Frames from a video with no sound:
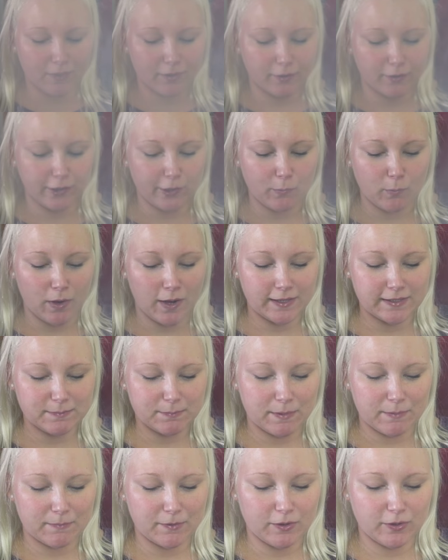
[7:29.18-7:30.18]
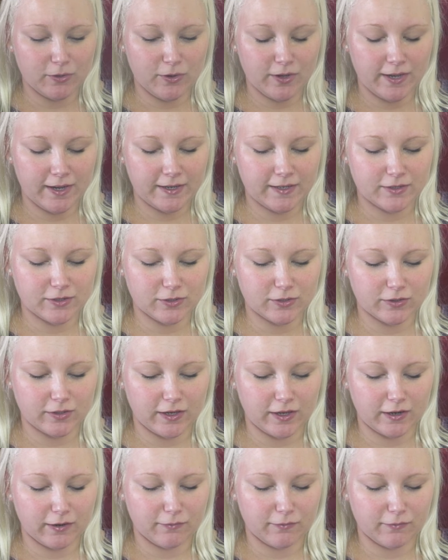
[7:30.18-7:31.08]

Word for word: at 30 watts, but I'm going to go ahead and turn the